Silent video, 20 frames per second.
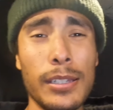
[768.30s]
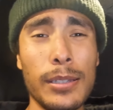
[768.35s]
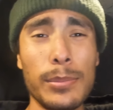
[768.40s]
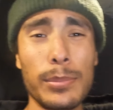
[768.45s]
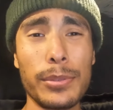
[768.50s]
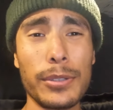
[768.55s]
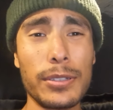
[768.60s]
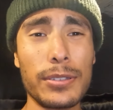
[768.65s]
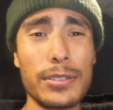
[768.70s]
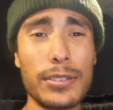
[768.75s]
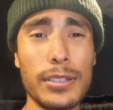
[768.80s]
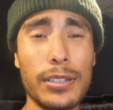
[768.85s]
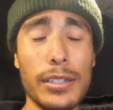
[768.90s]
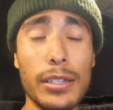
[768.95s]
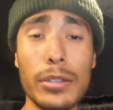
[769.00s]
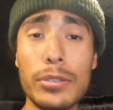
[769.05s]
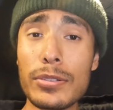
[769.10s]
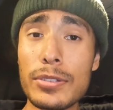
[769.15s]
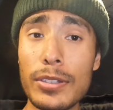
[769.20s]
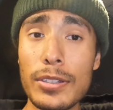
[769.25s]
But uh,
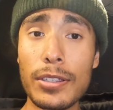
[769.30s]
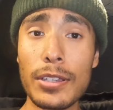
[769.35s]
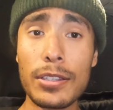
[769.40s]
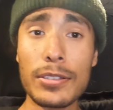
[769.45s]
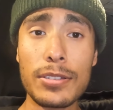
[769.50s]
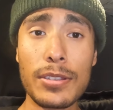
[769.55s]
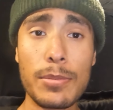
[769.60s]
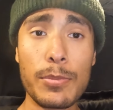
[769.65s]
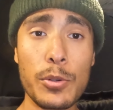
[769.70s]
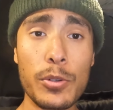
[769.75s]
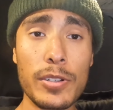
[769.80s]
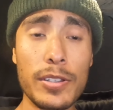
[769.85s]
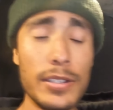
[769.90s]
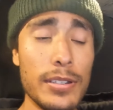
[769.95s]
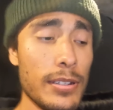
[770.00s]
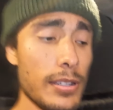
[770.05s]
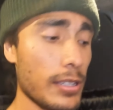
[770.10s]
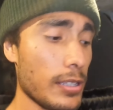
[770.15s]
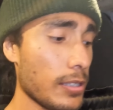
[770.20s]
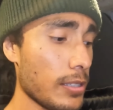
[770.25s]
I'll see you guys in the
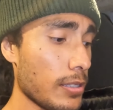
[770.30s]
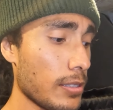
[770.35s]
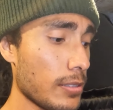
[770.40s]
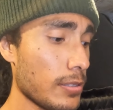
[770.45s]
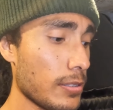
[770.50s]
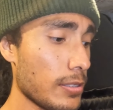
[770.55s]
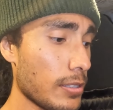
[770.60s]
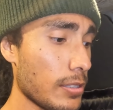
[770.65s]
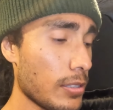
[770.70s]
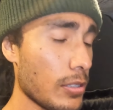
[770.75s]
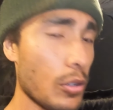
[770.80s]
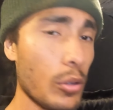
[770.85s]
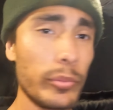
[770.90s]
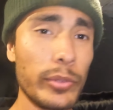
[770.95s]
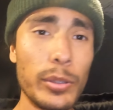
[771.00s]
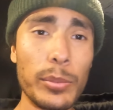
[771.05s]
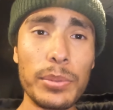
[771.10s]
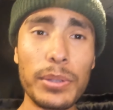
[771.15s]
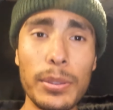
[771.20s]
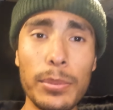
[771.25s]
morning and uh,
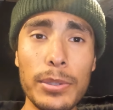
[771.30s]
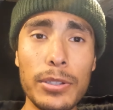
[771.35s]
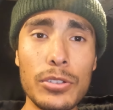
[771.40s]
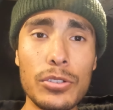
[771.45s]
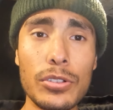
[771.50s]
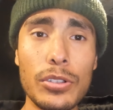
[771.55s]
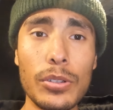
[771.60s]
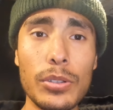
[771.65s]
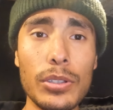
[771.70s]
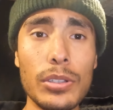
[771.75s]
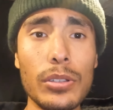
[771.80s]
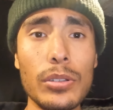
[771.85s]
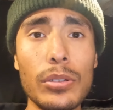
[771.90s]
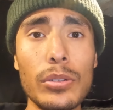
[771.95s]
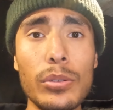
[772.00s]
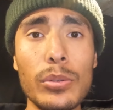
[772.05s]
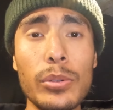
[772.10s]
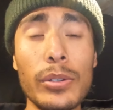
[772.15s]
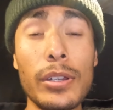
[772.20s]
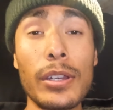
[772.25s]
hopefully be able to show
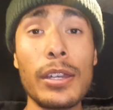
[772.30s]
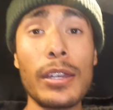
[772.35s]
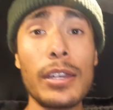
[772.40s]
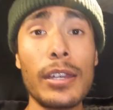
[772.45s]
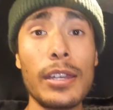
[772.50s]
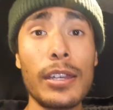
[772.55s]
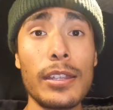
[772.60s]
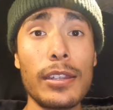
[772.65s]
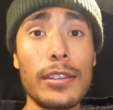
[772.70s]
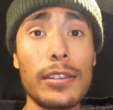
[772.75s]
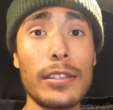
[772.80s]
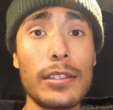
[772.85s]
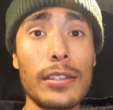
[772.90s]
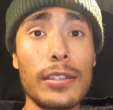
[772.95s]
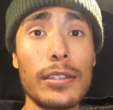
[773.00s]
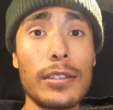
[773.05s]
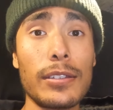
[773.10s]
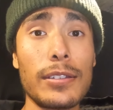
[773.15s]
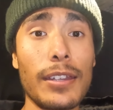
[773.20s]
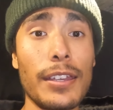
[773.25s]
you
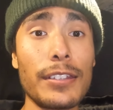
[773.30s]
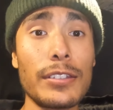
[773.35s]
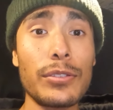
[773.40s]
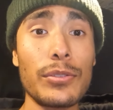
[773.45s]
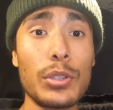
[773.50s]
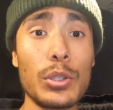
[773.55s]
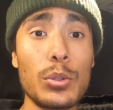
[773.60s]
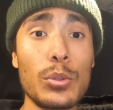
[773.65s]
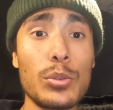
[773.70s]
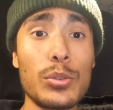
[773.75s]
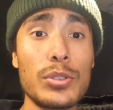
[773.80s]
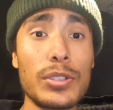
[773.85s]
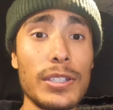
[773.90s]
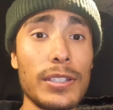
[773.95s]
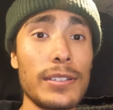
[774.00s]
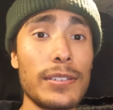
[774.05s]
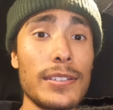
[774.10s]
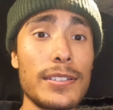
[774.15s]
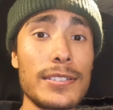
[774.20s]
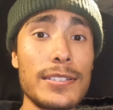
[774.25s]
the nice views
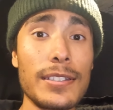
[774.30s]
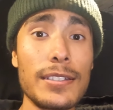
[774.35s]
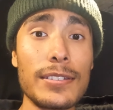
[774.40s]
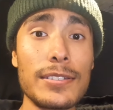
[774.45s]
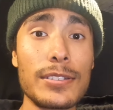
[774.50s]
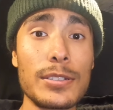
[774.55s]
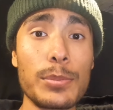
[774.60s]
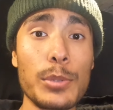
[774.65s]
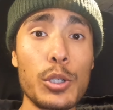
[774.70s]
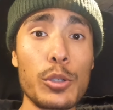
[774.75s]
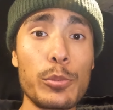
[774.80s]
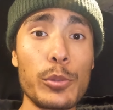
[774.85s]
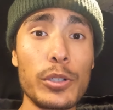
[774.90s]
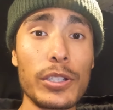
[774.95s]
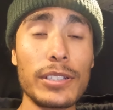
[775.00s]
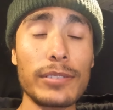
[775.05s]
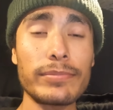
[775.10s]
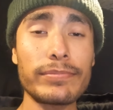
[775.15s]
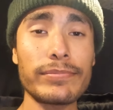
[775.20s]
in the sun tomorrow morning.